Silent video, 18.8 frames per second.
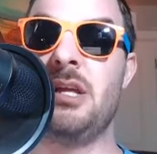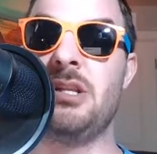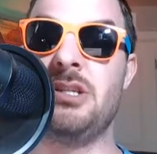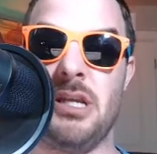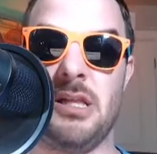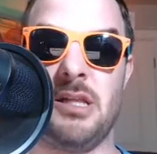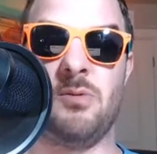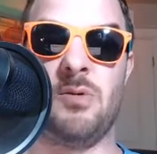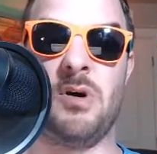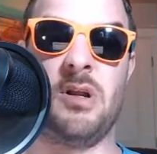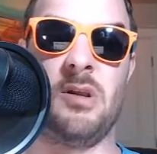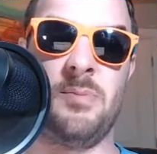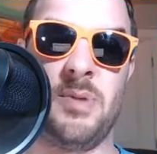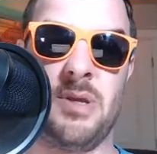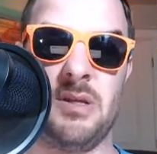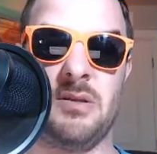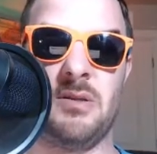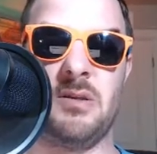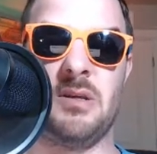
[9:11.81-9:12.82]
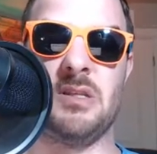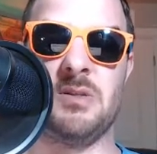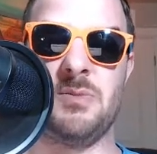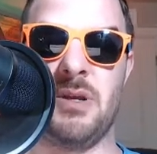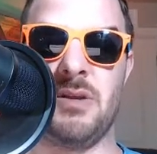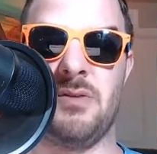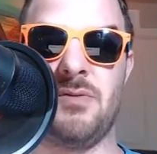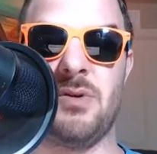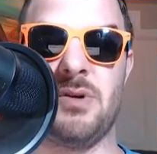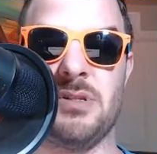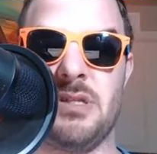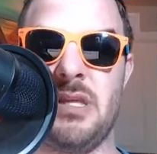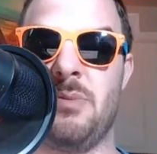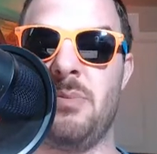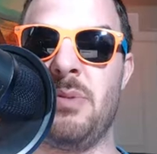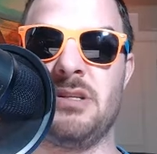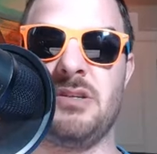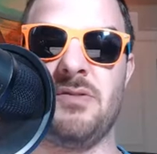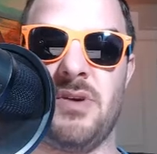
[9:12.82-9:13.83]
Jalen Waddle gets picked first, they
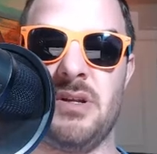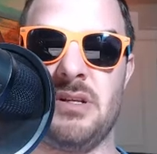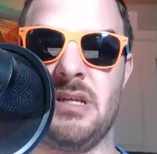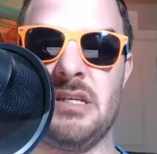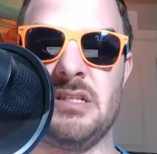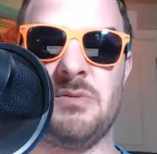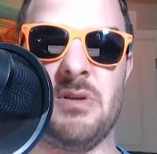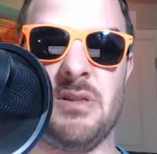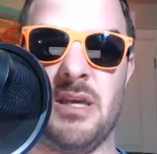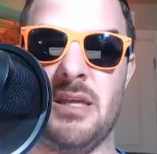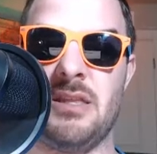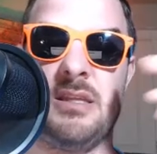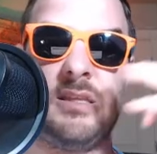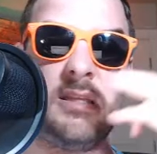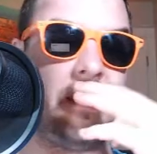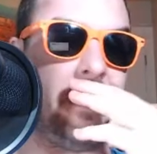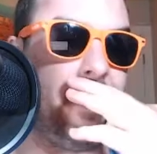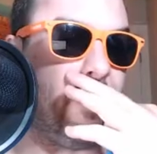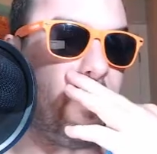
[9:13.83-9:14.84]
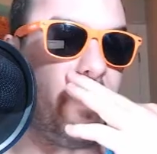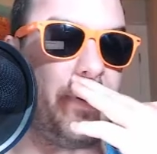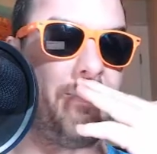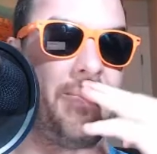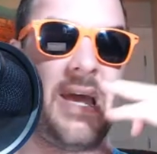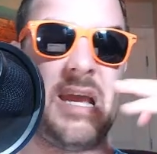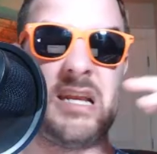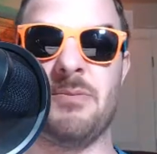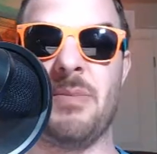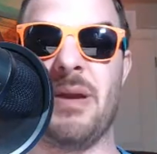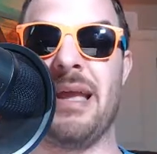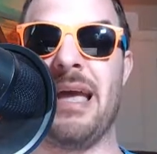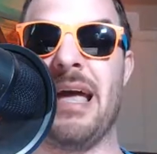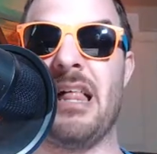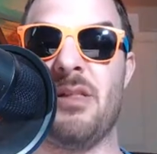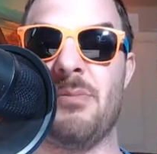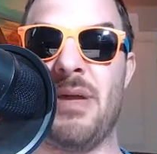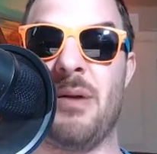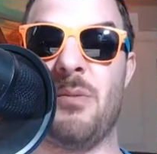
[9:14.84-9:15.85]
pick Devontae Smith. I think that they are going back-to-back
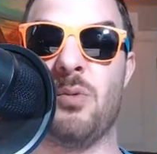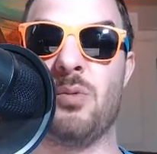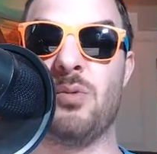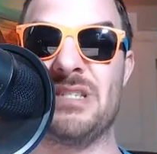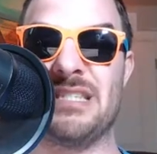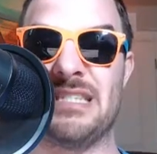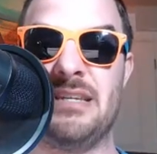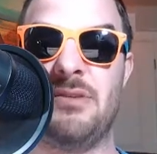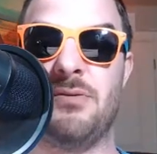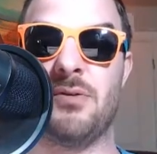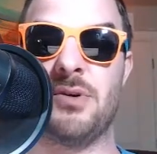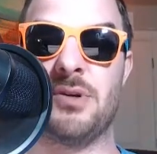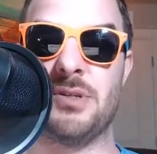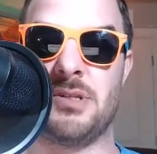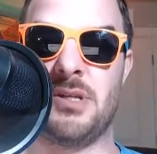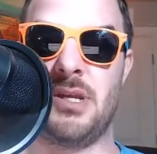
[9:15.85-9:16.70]
Alabama receivers